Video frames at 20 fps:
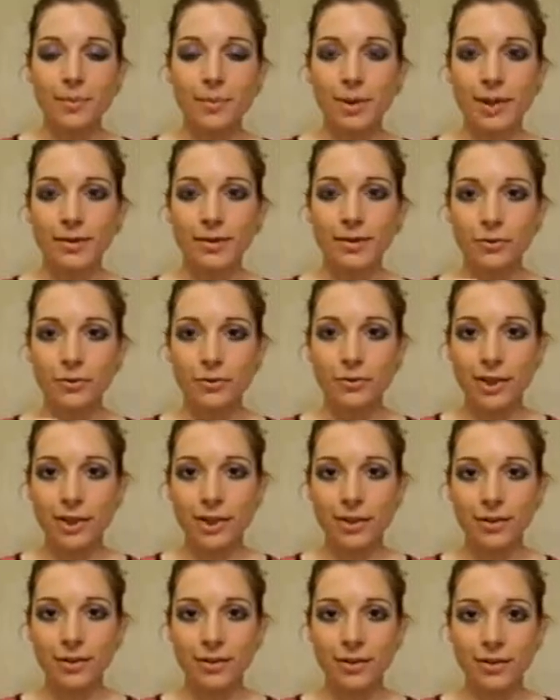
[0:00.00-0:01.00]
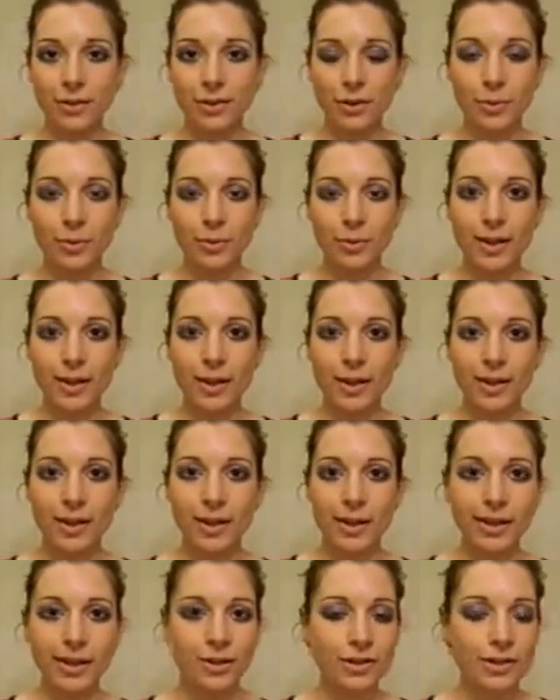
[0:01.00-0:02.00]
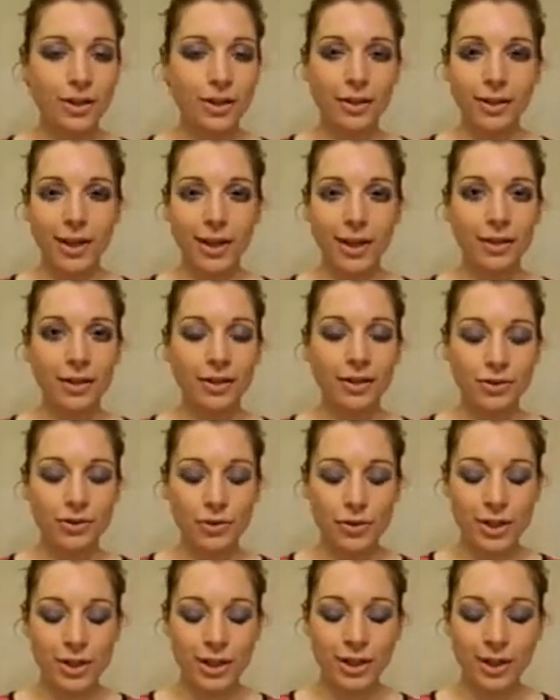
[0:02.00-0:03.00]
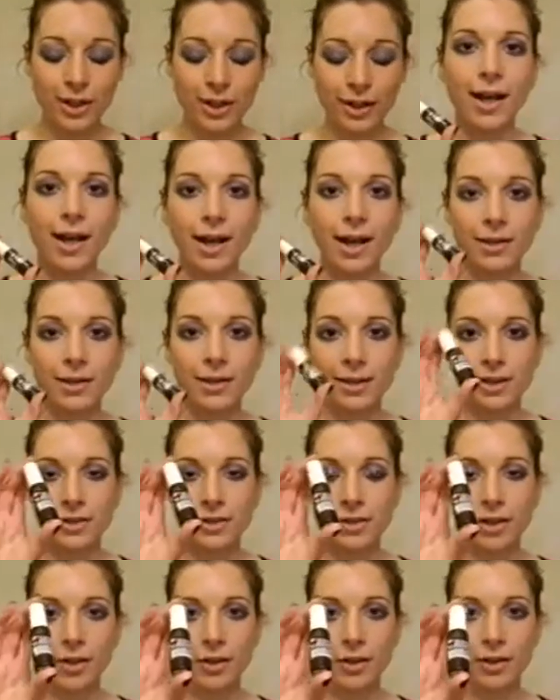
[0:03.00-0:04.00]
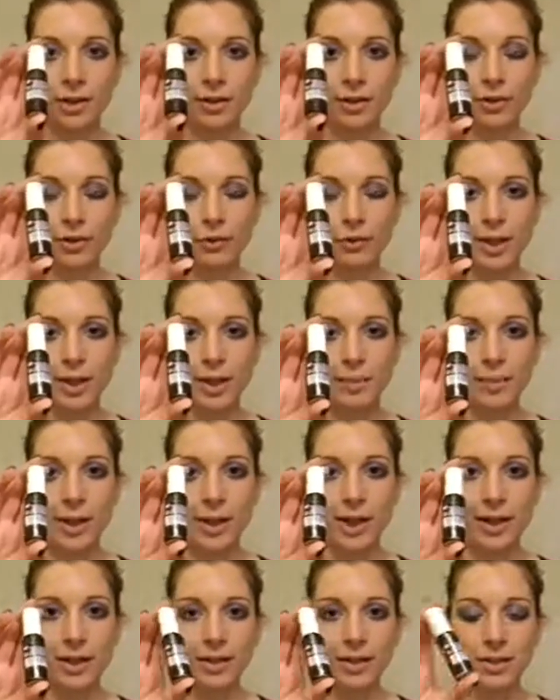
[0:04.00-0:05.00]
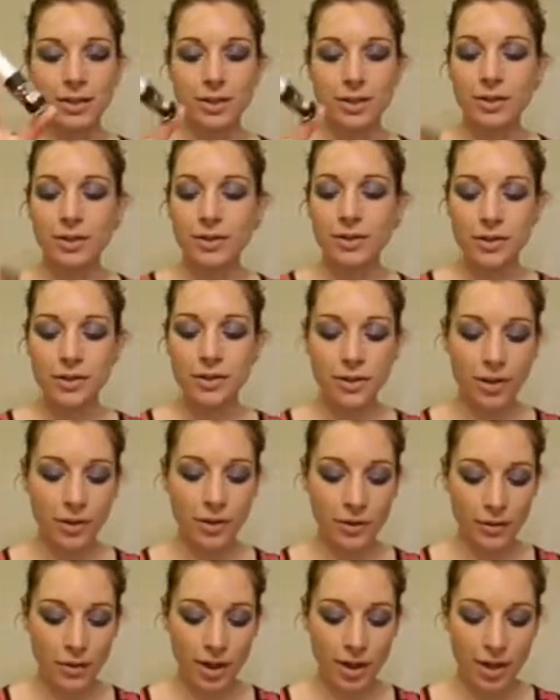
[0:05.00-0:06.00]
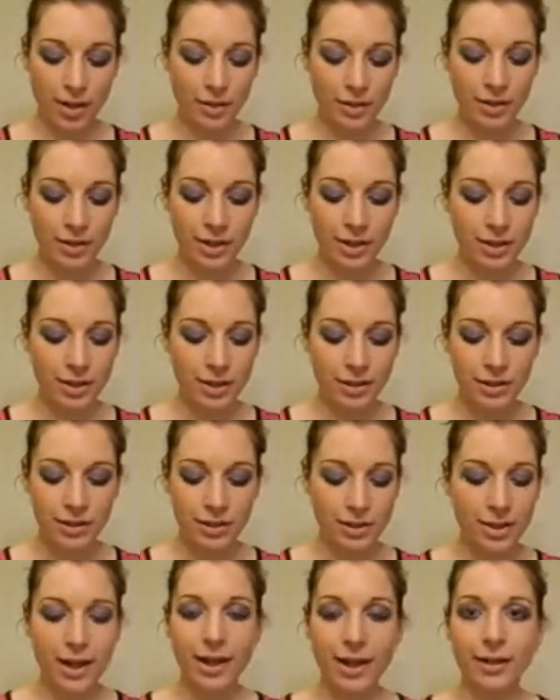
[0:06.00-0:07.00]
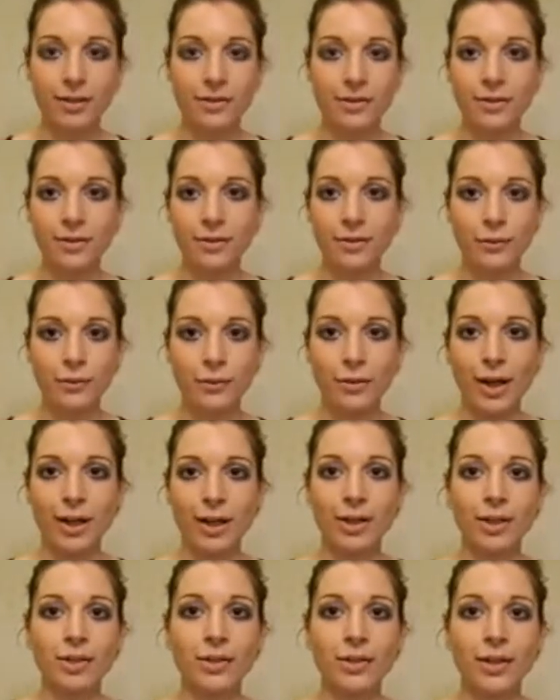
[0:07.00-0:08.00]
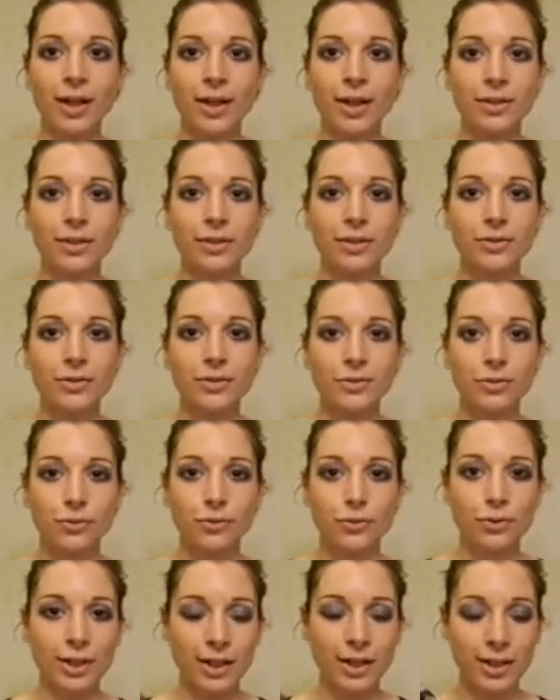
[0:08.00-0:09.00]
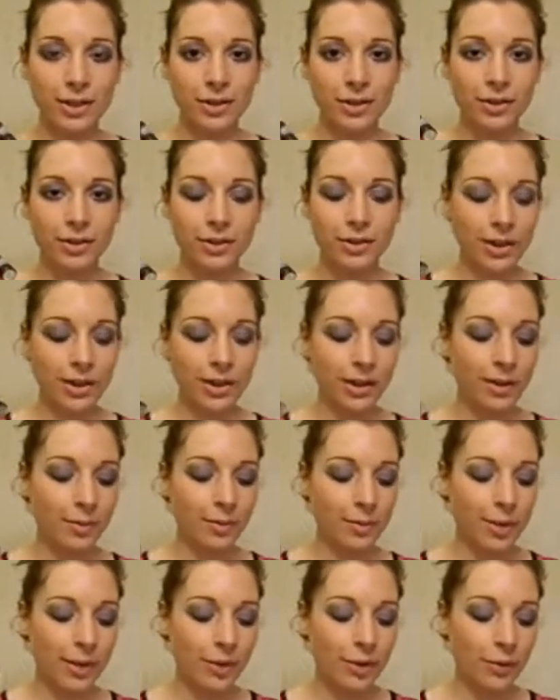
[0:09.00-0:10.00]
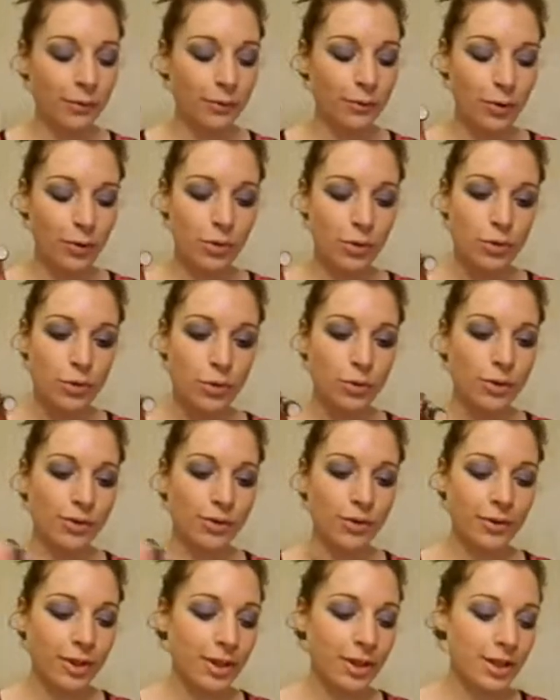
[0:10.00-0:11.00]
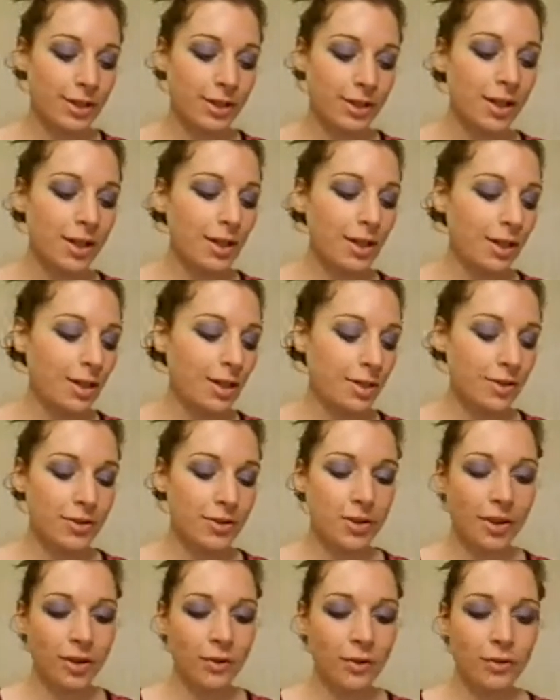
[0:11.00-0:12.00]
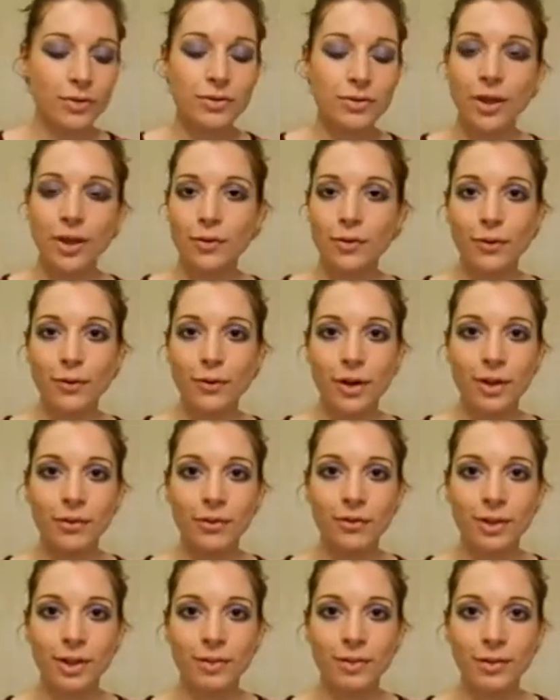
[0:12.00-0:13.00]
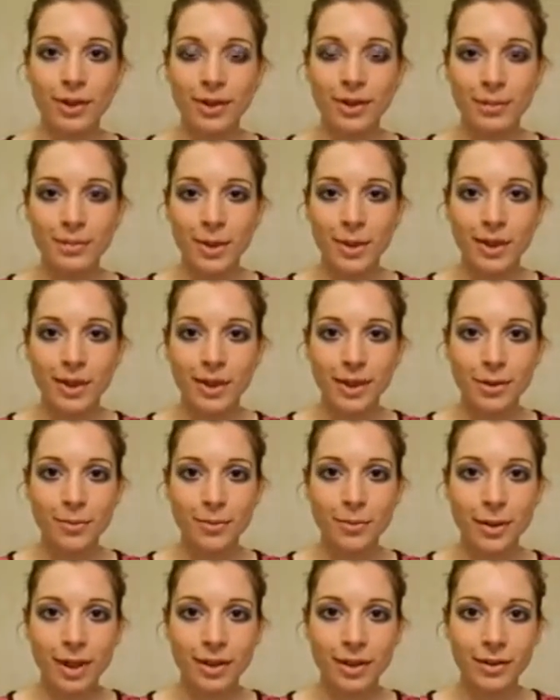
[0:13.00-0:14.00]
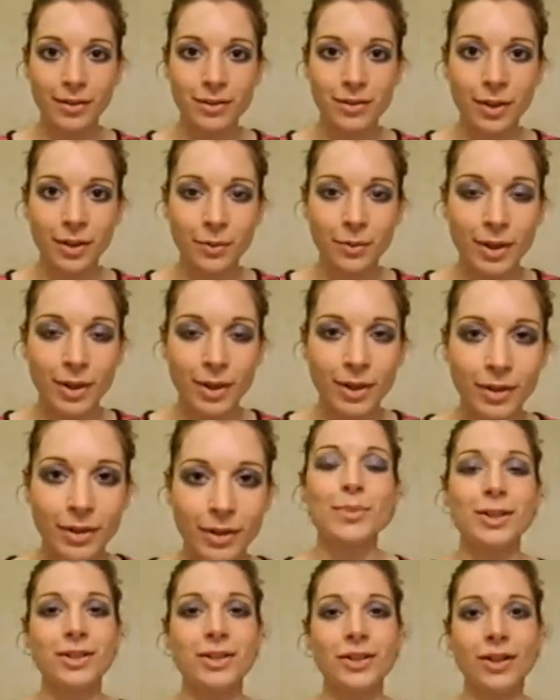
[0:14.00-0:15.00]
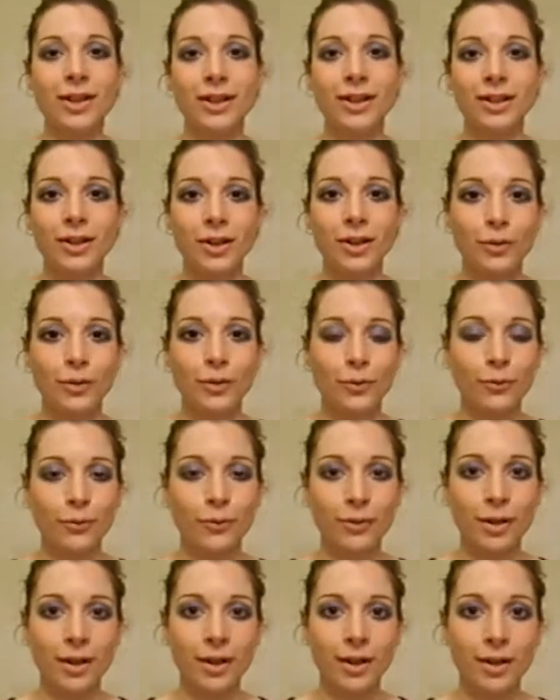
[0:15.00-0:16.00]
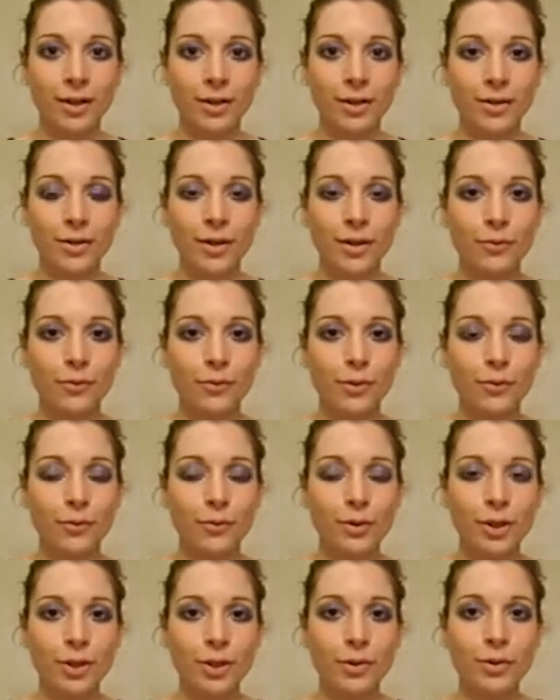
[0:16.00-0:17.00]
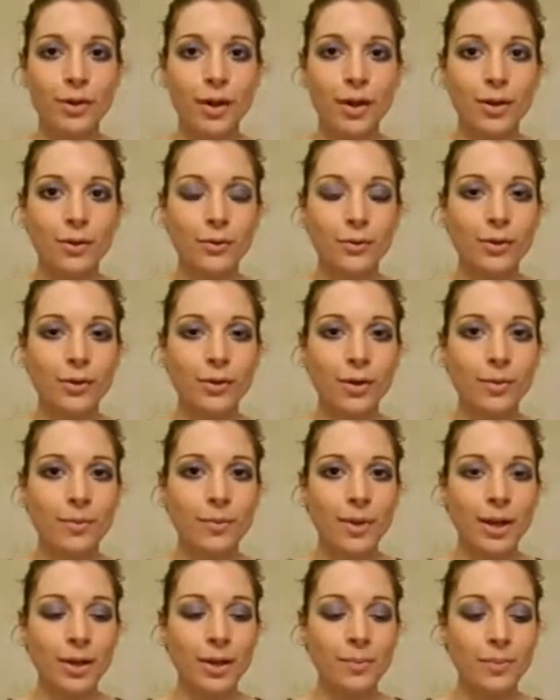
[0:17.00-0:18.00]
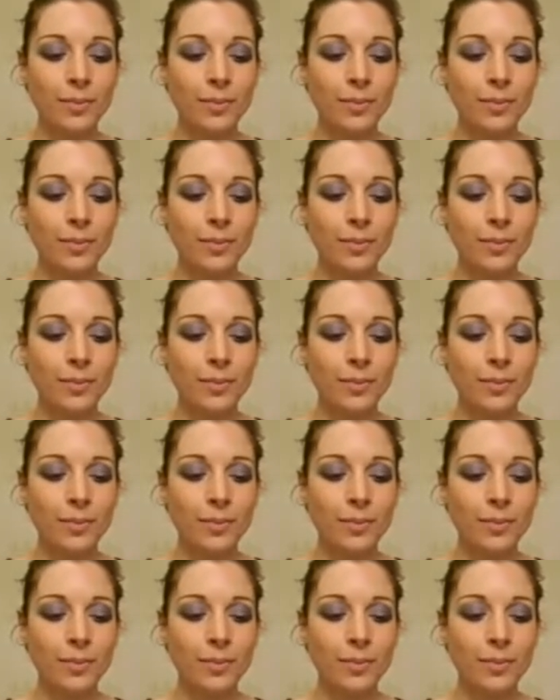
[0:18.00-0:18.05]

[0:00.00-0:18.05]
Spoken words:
really easy to apply and you don't get any streaking. And these are only £3, so I think that's just excellent value and really good colour payoff on all of these. So far I really recommend them, and I will be doing a fuller review over on my